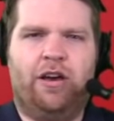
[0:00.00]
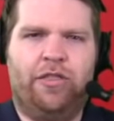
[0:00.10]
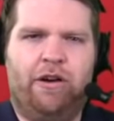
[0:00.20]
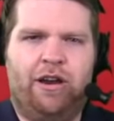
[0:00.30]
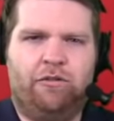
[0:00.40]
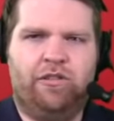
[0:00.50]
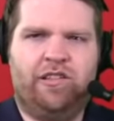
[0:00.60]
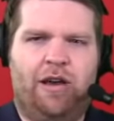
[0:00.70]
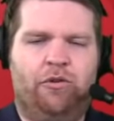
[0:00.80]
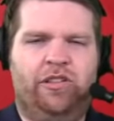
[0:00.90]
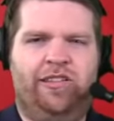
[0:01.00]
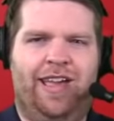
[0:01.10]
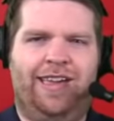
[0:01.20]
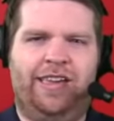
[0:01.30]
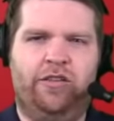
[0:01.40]
although I wouldn't
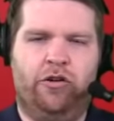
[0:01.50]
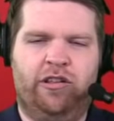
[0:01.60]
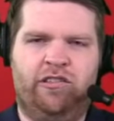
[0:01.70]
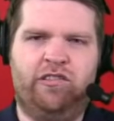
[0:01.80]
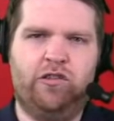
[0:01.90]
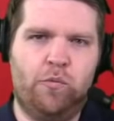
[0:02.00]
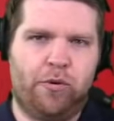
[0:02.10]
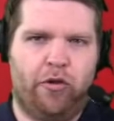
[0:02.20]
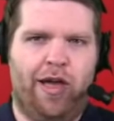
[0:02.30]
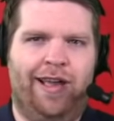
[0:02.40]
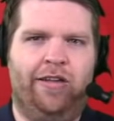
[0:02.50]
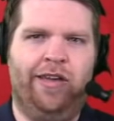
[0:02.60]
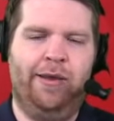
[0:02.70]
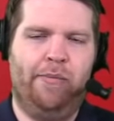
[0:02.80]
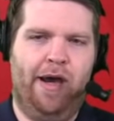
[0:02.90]
say either is super
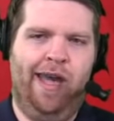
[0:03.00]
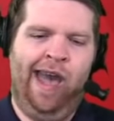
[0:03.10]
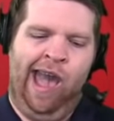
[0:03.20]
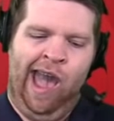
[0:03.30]
likely. But,